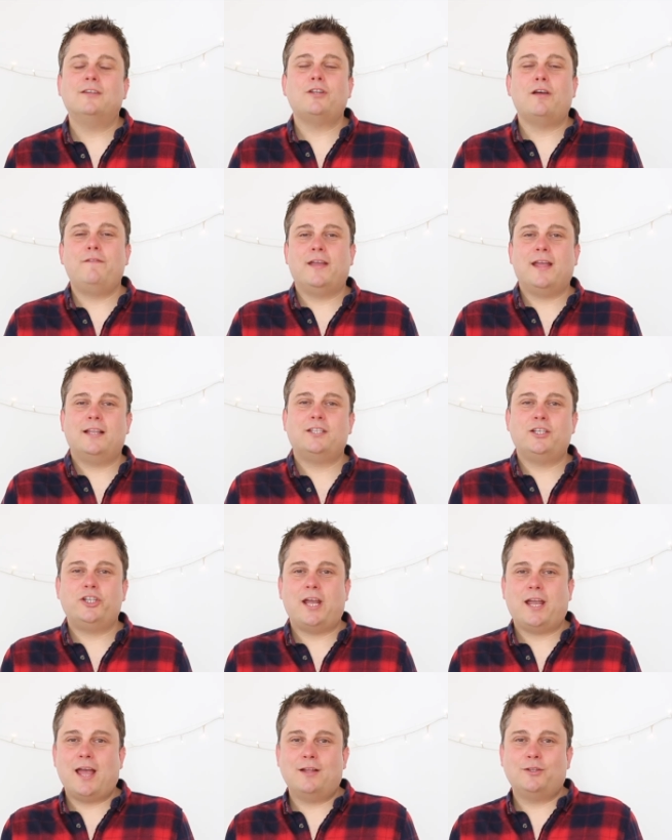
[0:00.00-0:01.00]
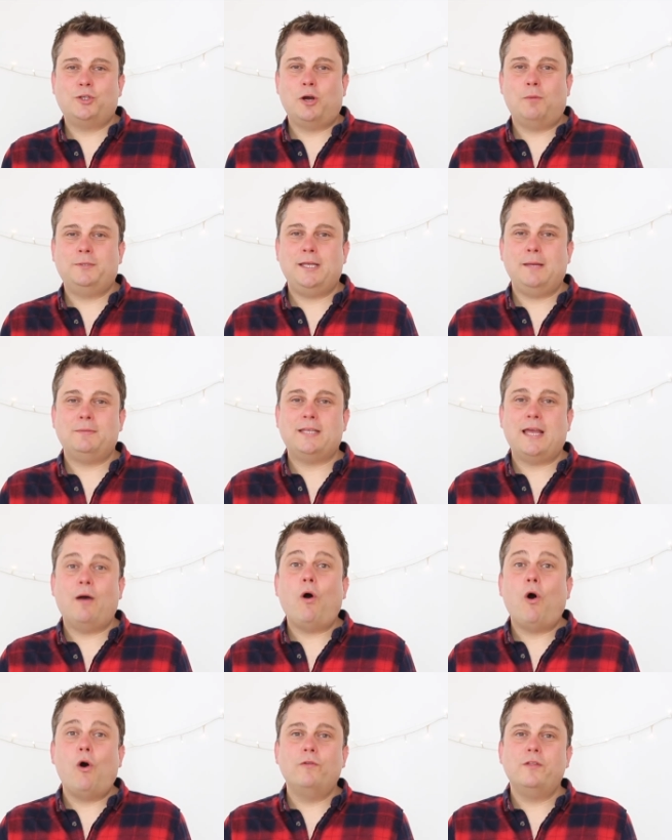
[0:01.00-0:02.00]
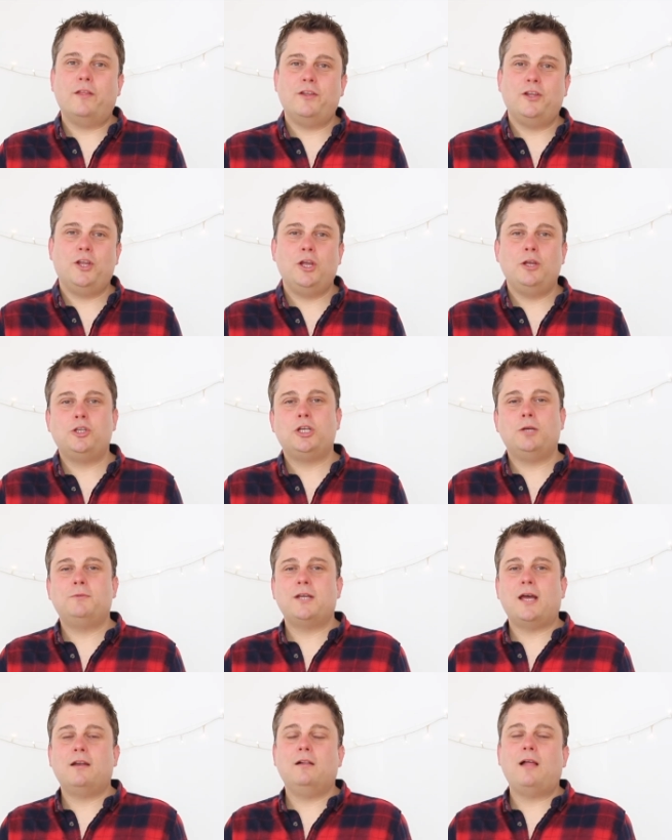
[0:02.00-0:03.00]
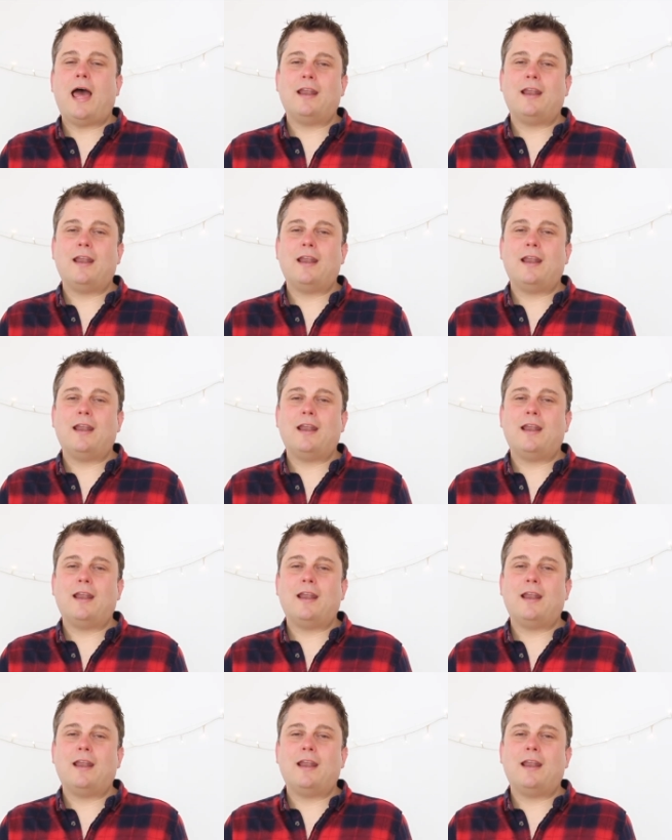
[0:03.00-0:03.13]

And don't forget to check our top tips out on the YouTube channel.